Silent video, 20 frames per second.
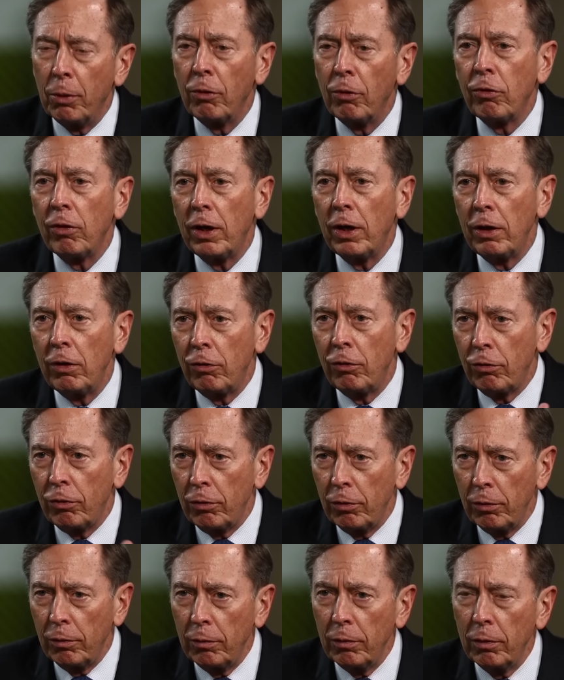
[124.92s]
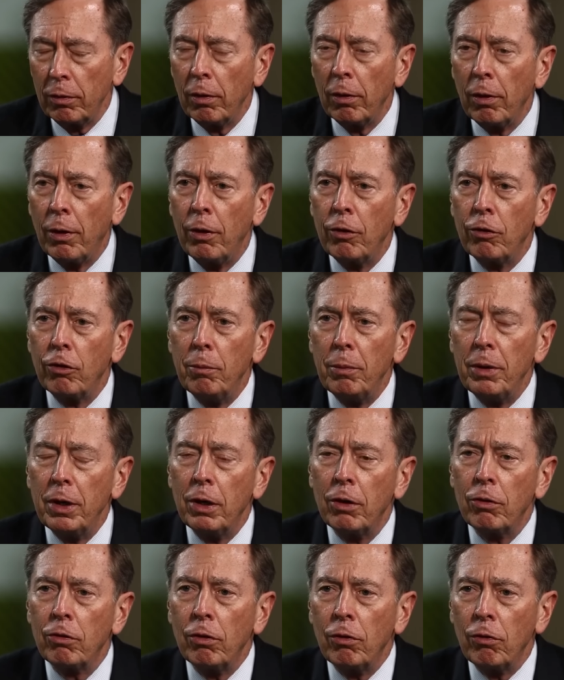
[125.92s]
precise, larger
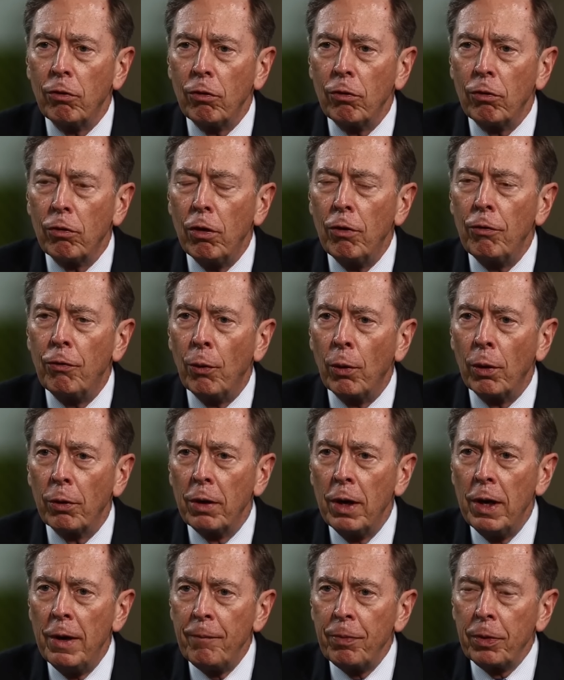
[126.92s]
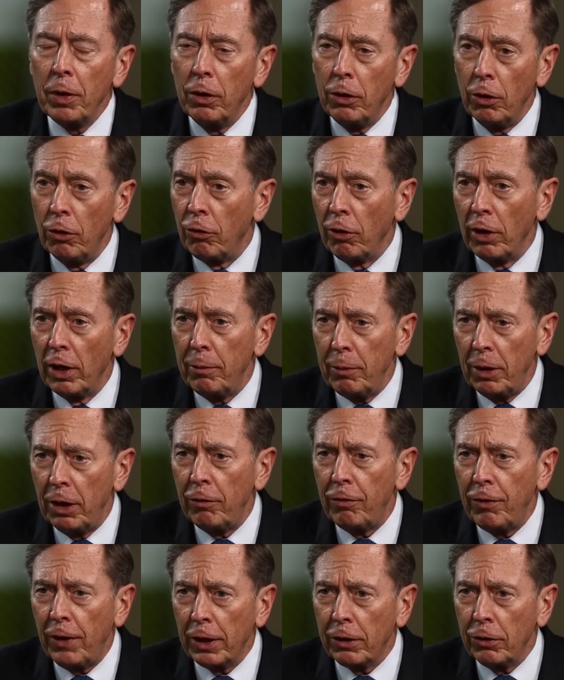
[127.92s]
munitions, and so forth. There's a
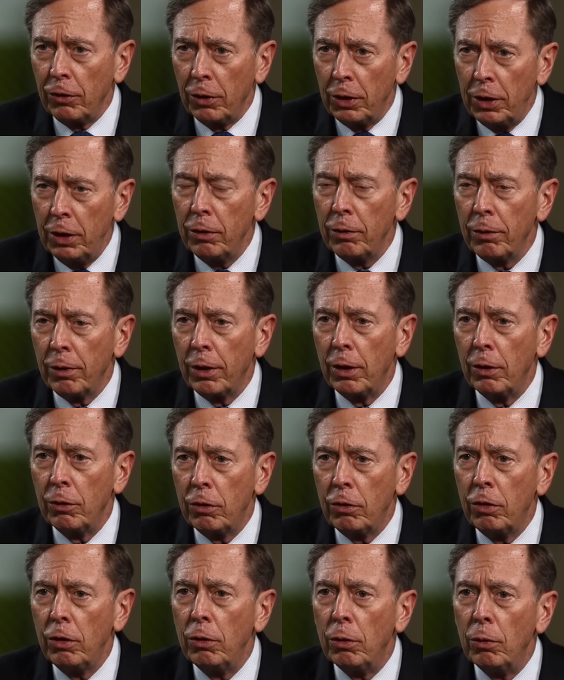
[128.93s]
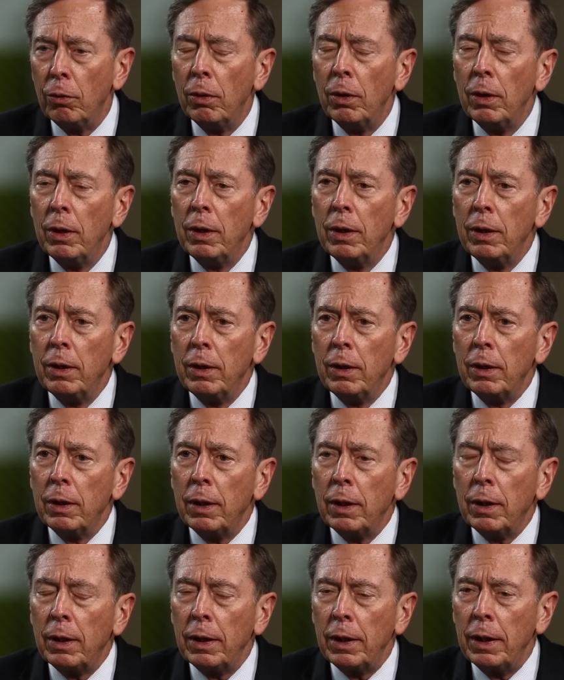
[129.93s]
limiting factor here, though, too,
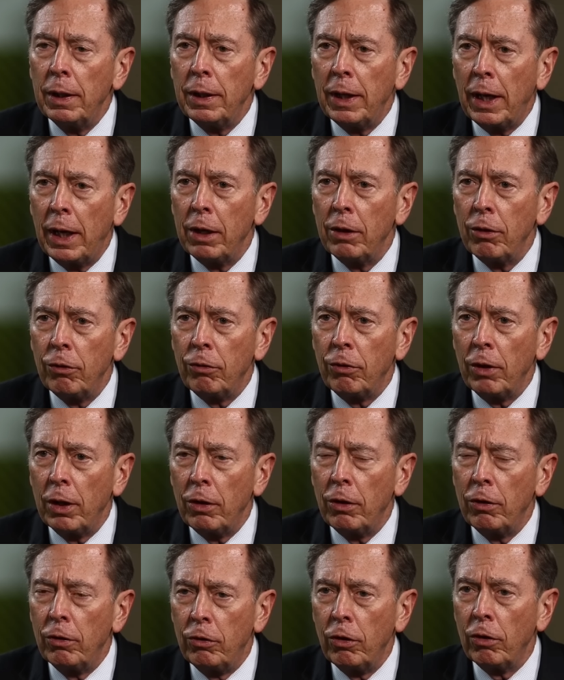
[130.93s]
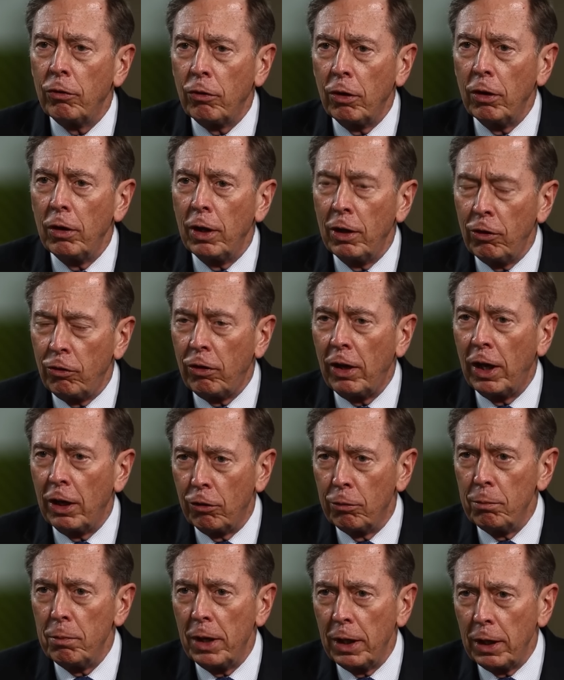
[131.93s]
uh, and that is that just that this
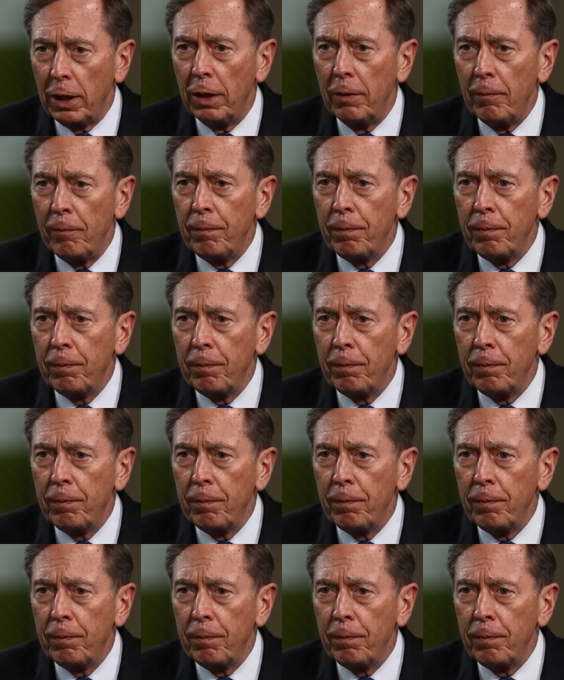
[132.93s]
takes money.